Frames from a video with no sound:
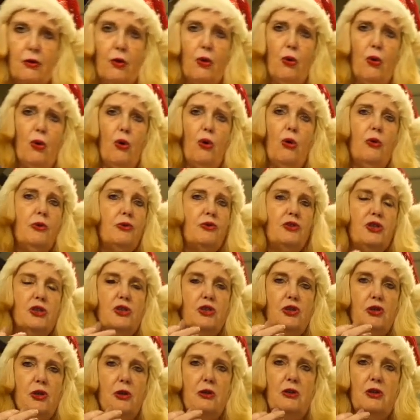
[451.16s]
or
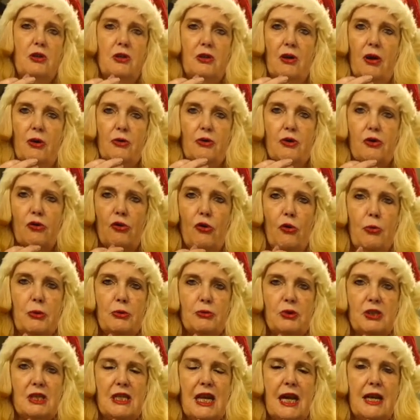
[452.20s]
just, you know, your normal
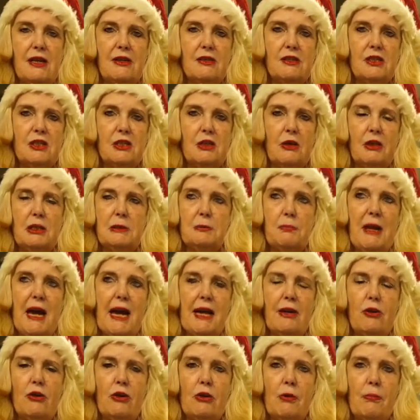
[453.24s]
standard size
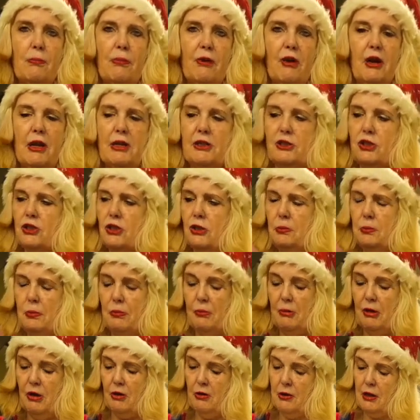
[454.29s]
pack you can buy in the
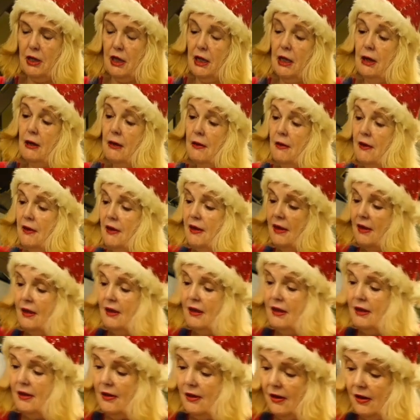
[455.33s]
supermarket.
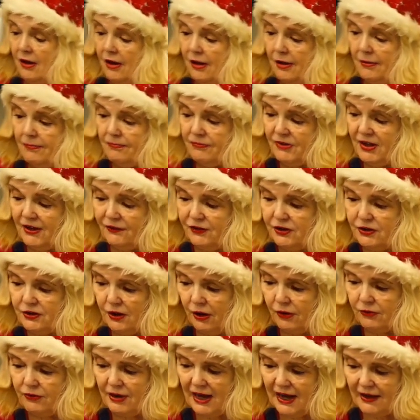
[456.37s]
If you
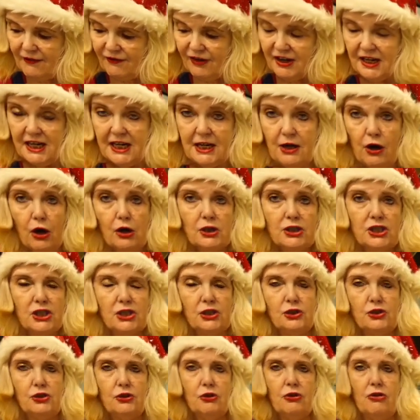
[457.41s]
don't have any
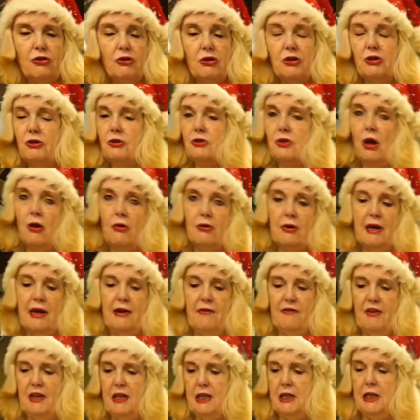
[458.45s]
caster sugar and you don't
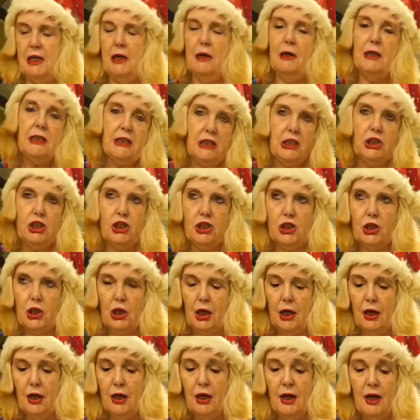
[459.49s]
have any icing
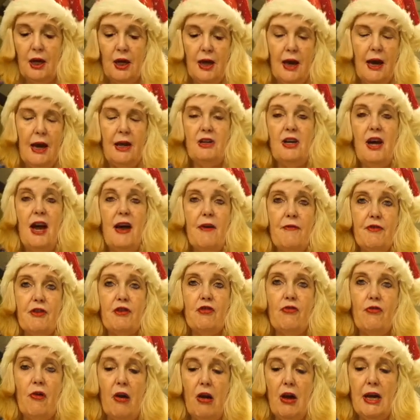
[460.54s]
sugar and you have a
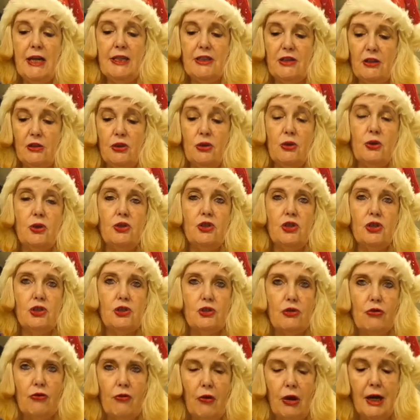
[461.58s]
grinder, you can
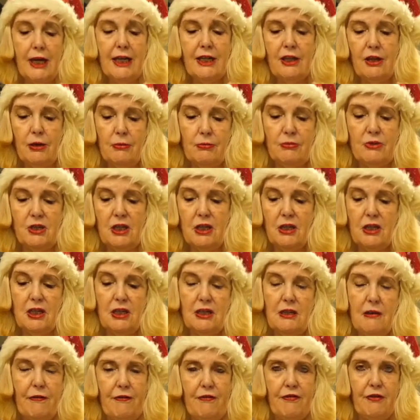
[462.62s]
just grind them to the
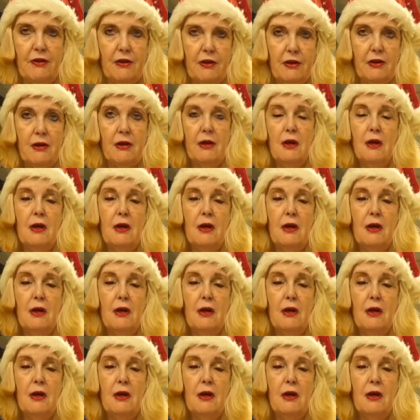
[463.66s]
different,